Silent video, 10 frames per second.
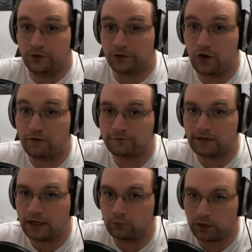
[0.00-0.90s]
you're
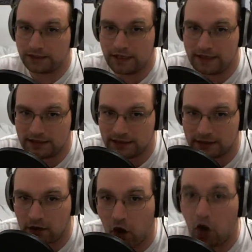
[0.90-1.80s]
offline, we're taking
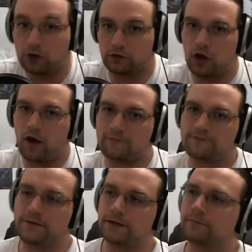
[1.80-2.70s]
it all
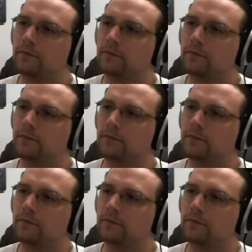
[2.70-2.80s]
off.